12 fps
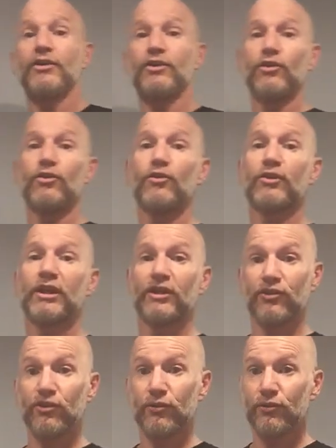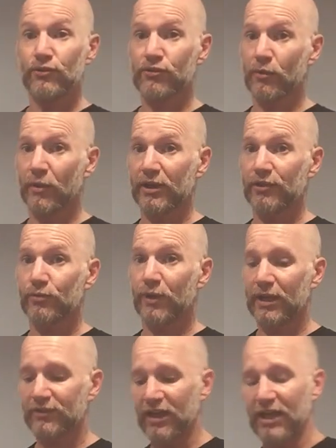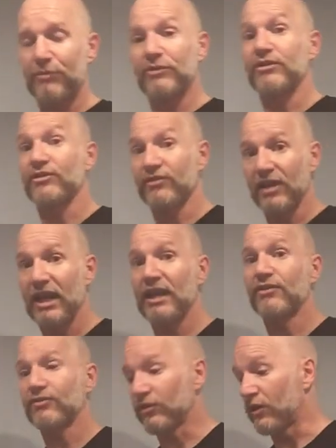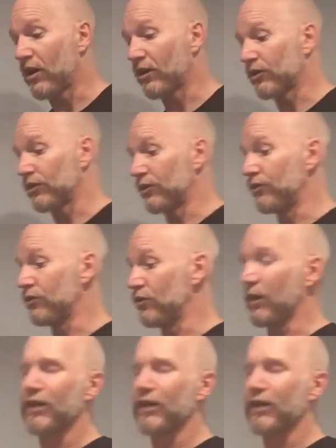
You can use the 1-inch wide tape. It just takes longer to do.